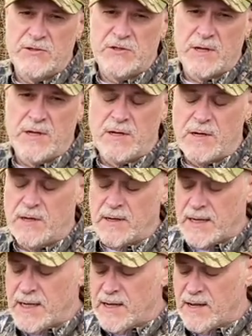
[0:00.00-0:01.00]

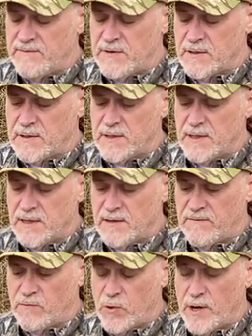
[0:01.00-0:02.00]
security of your
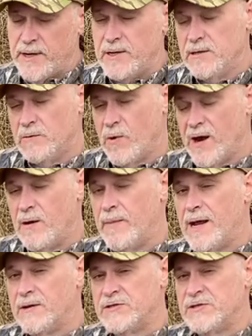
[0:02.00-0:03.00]
of where your
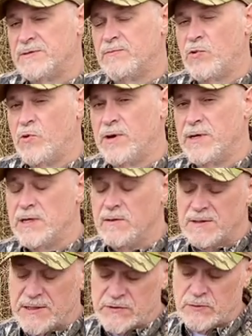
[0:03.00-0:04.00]
whereabouts is important to you,
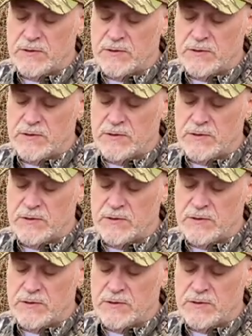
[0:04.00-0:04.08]
this will